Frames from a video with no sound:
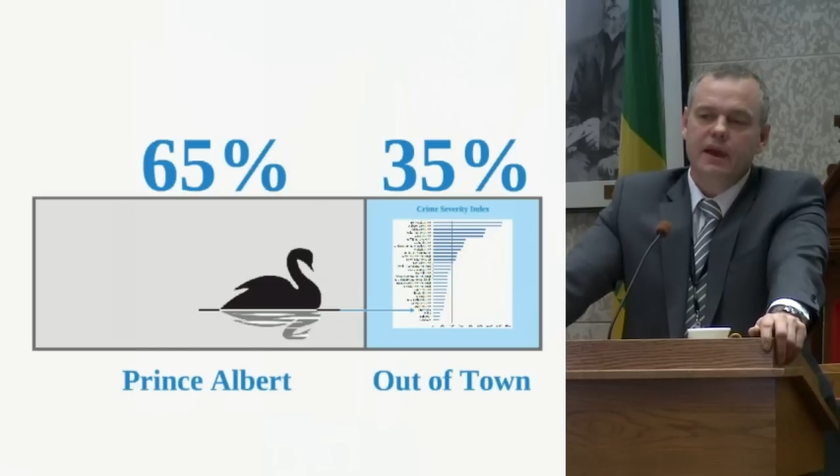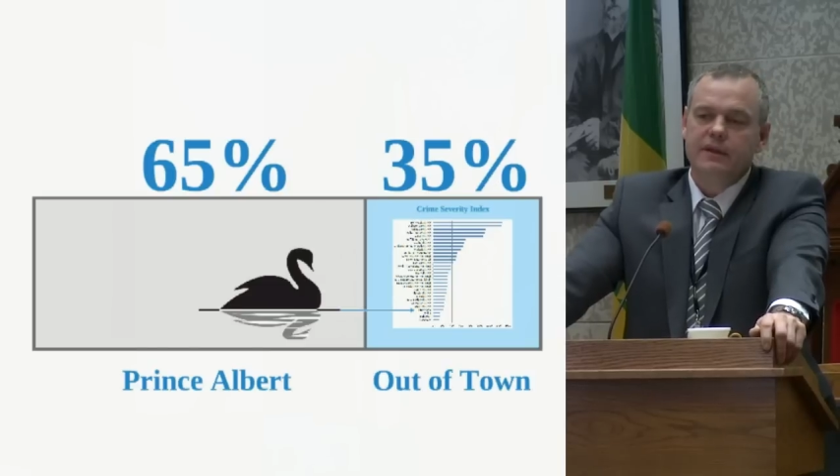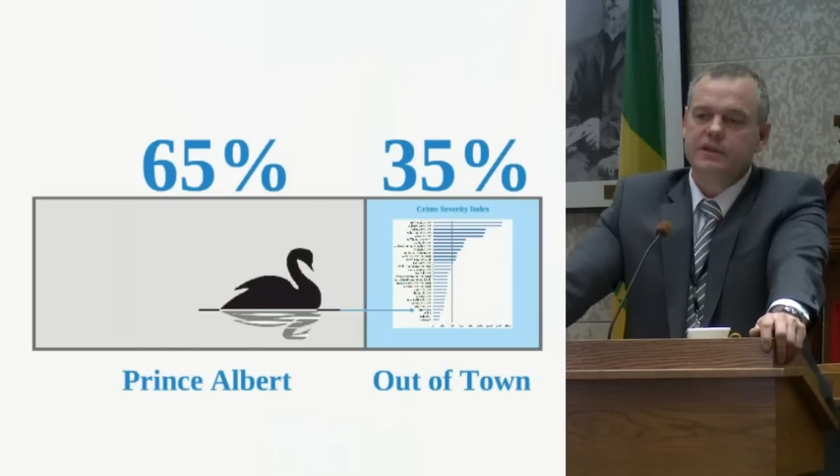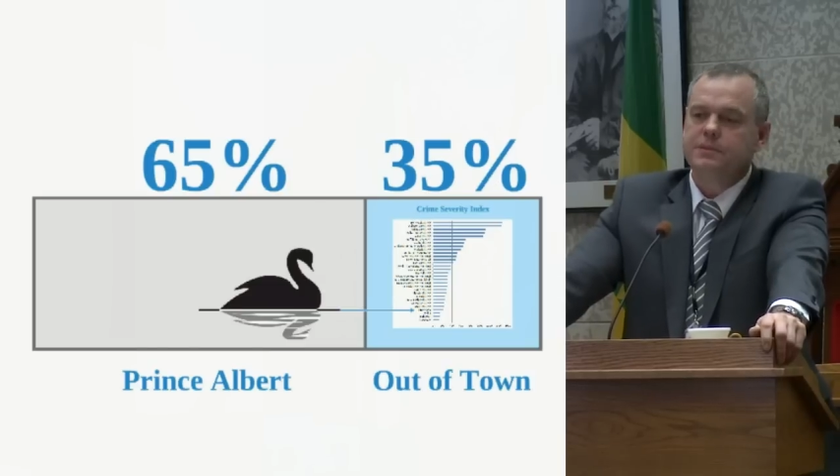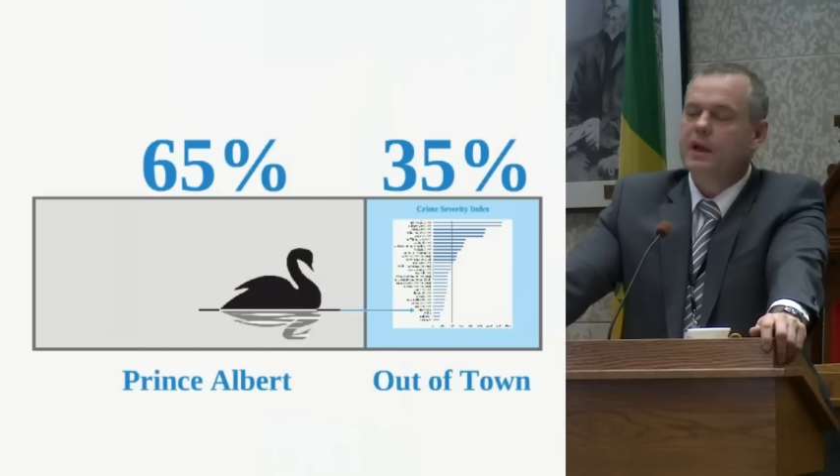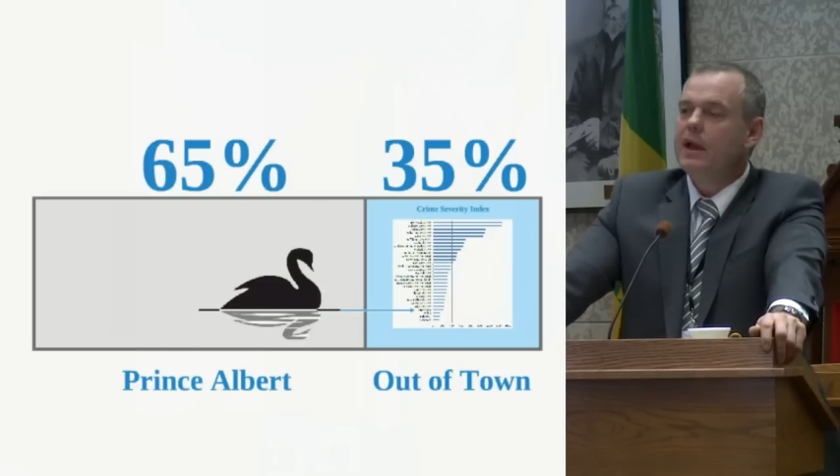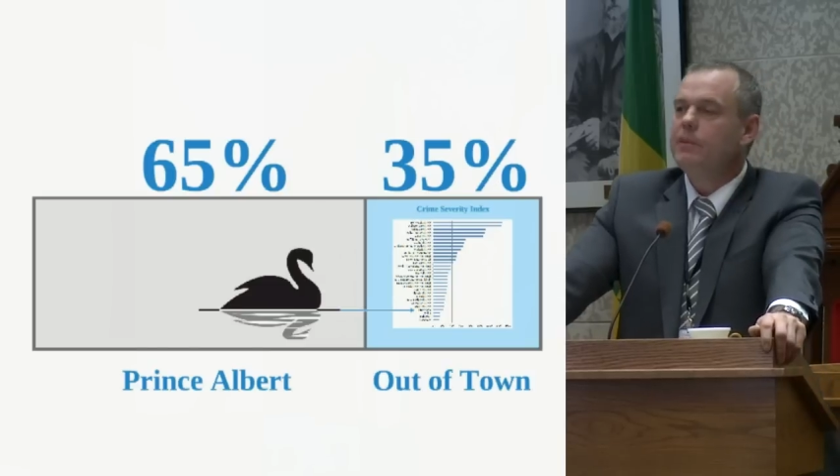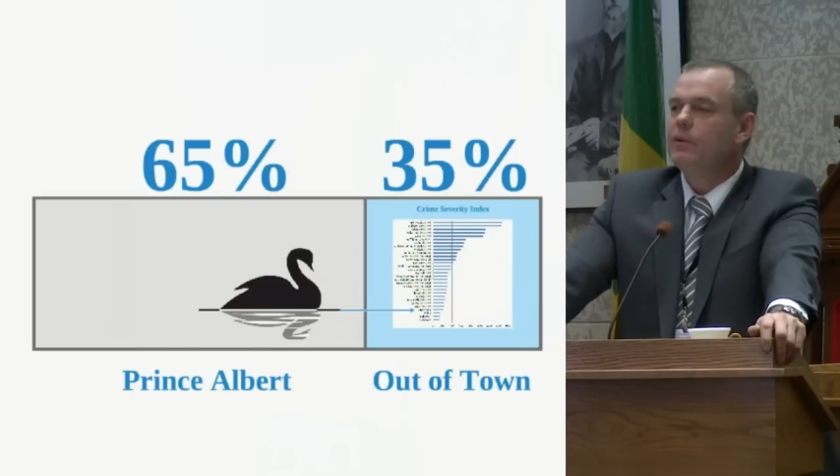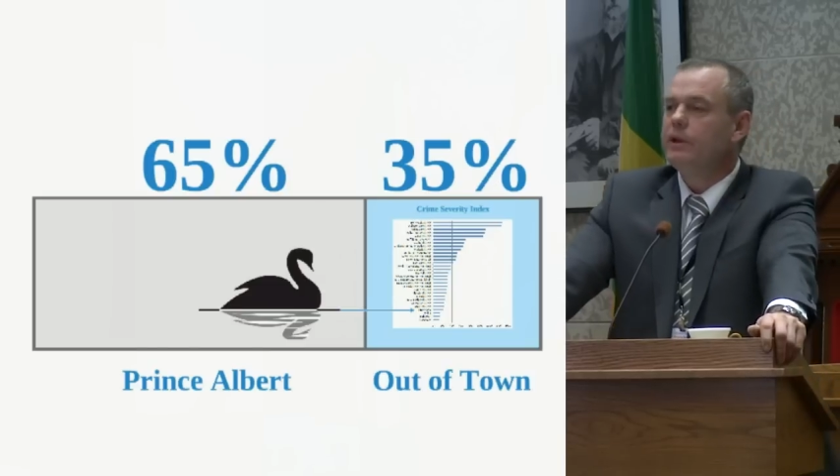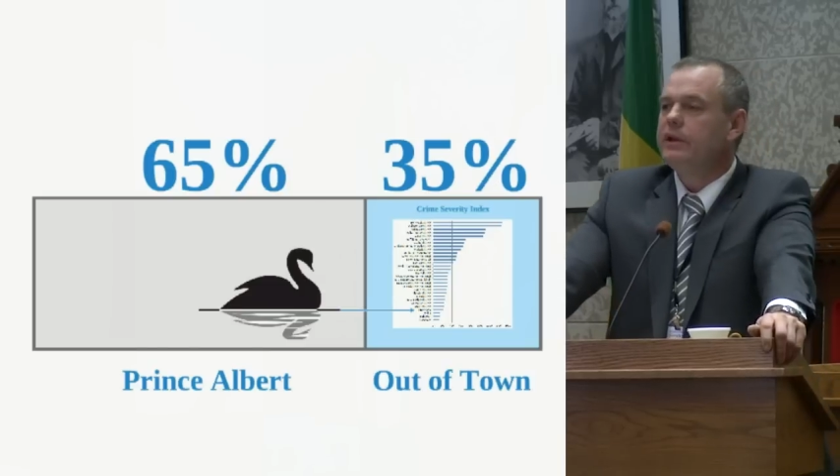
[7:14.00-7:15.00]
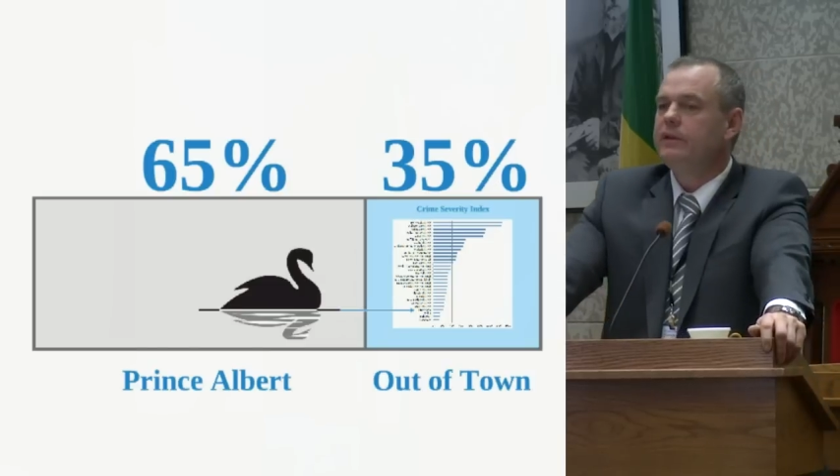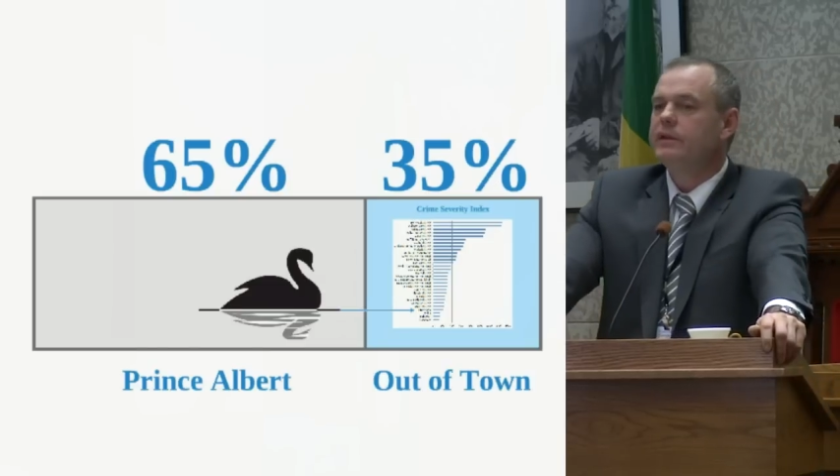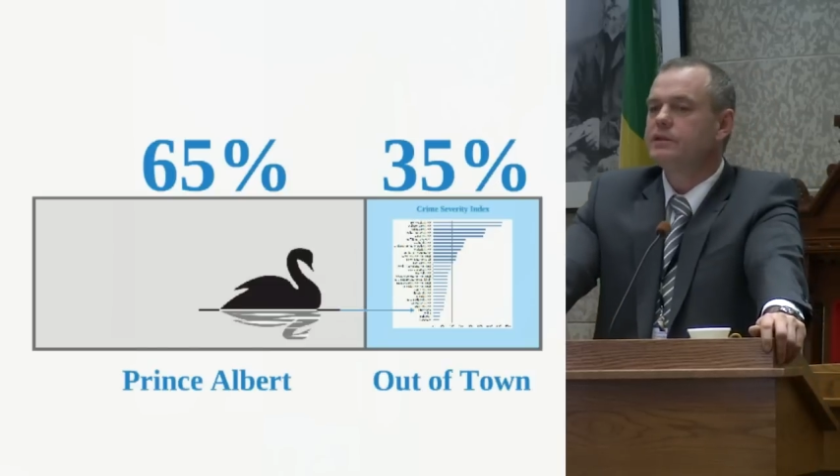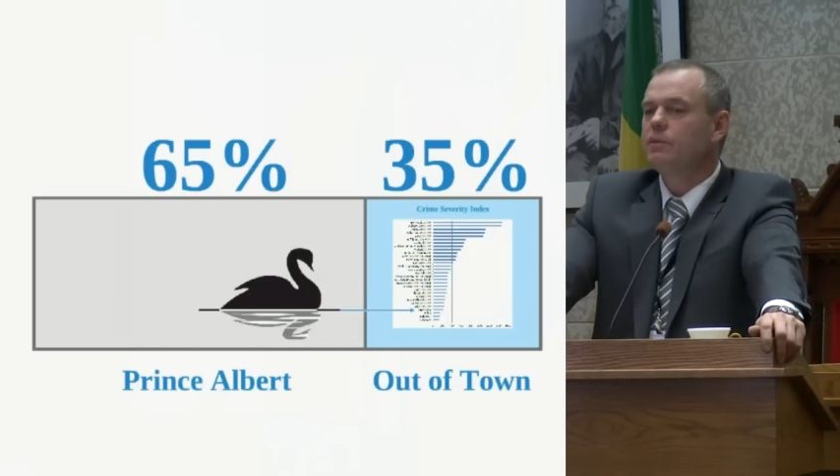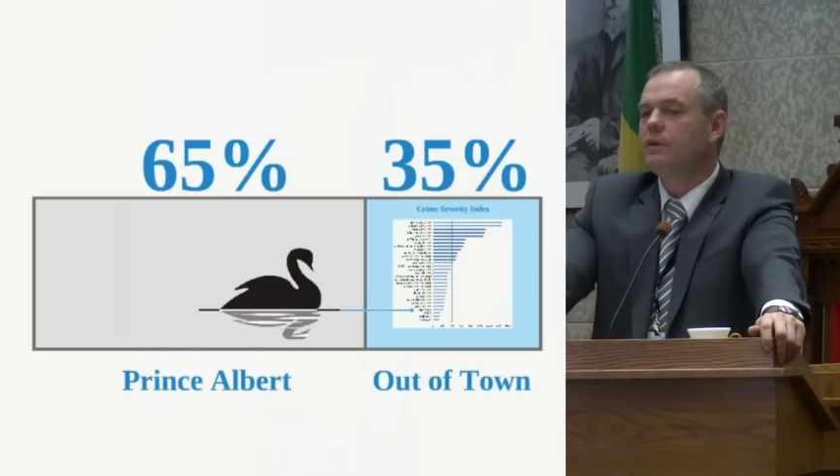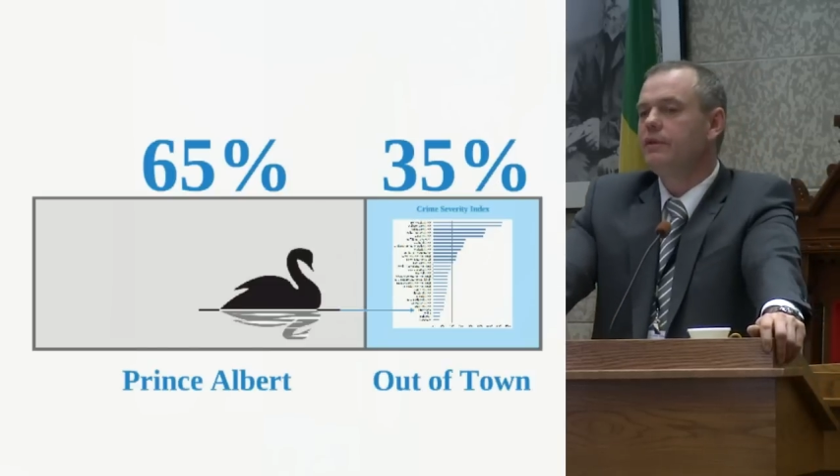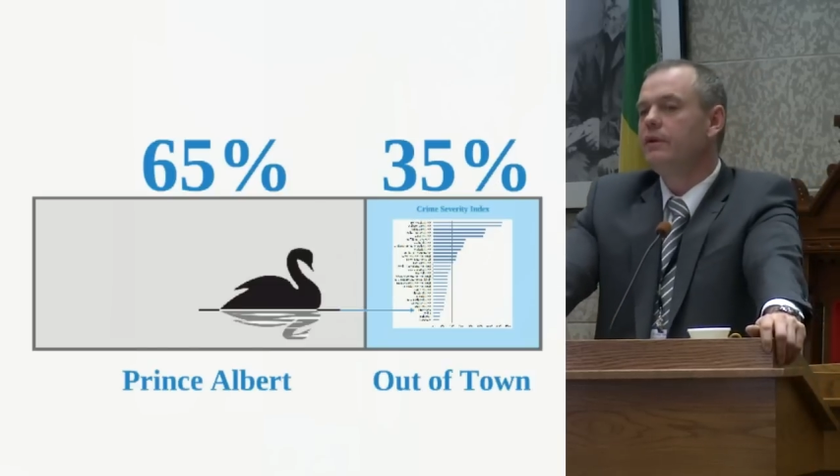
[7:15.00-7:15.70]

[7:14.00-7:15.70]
At this time that we did this one,